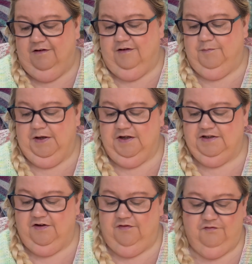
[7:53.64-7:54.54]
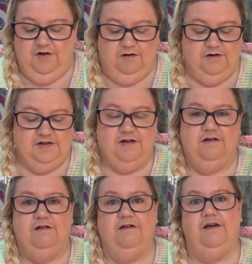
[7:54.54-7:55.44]
because I felt
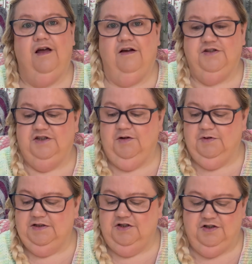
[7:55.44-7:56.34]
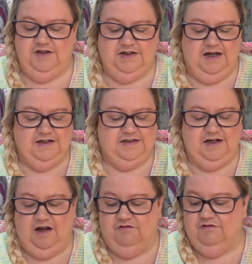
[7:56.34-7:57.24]
last year once I took the decks
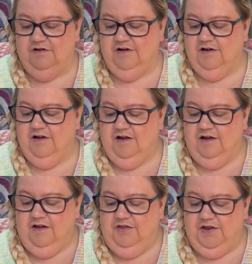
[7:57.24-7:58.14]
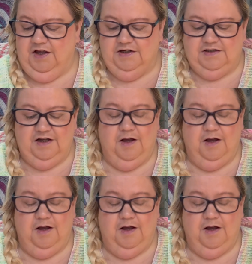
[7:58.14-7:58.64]
down that